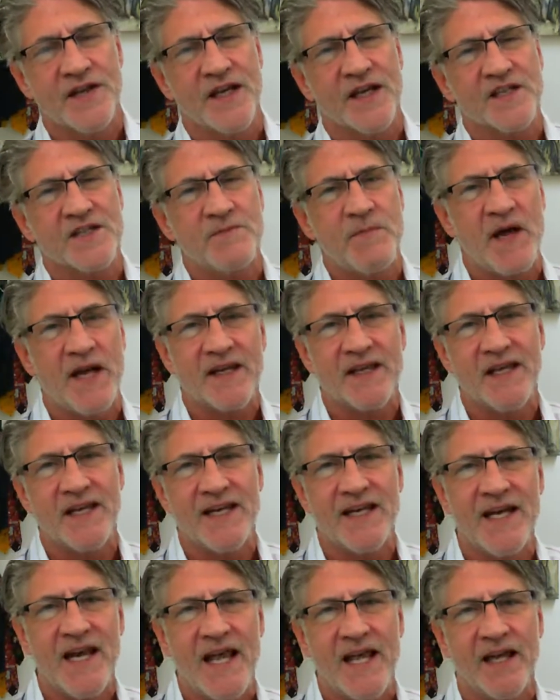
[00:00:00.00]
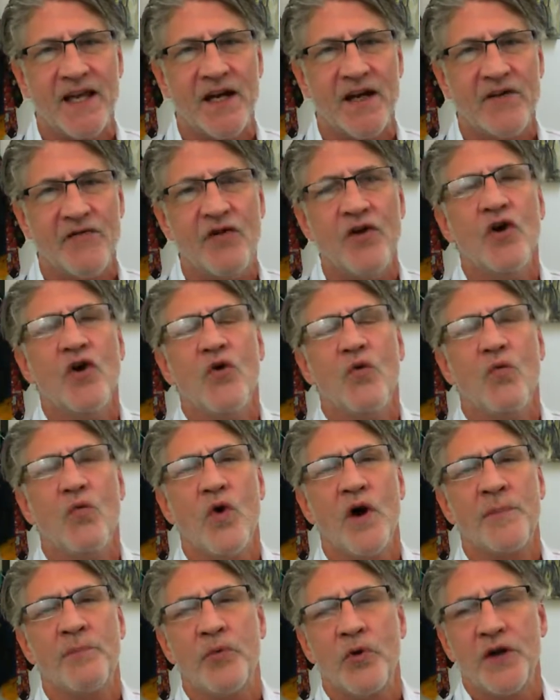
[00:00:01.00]
the expected negative
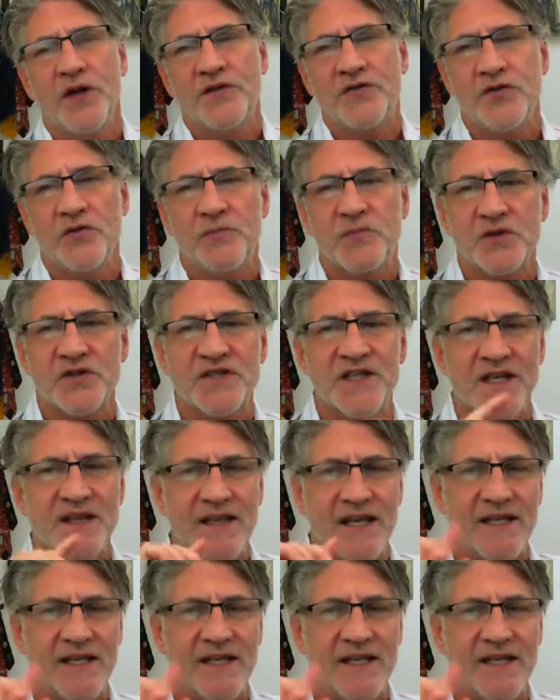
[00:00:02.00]
1.2%.